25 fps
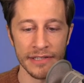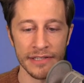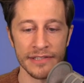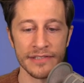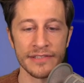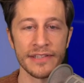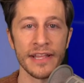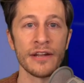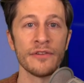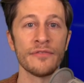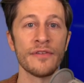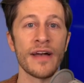
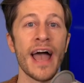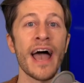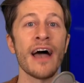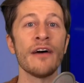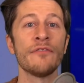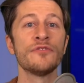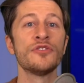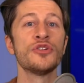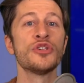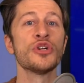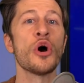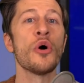Instead of
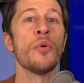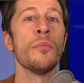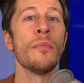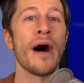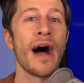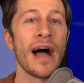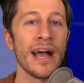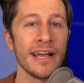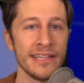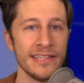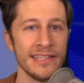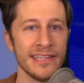F Joe
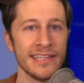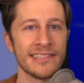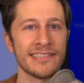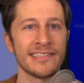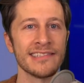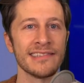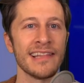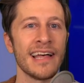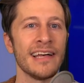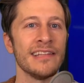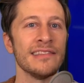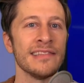Biden,
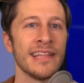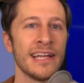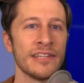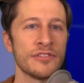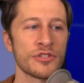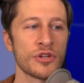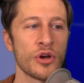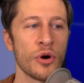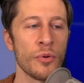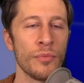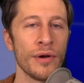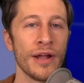it's Let,
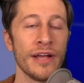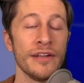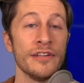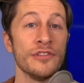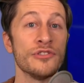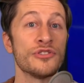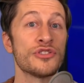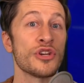Let's Go Brandon.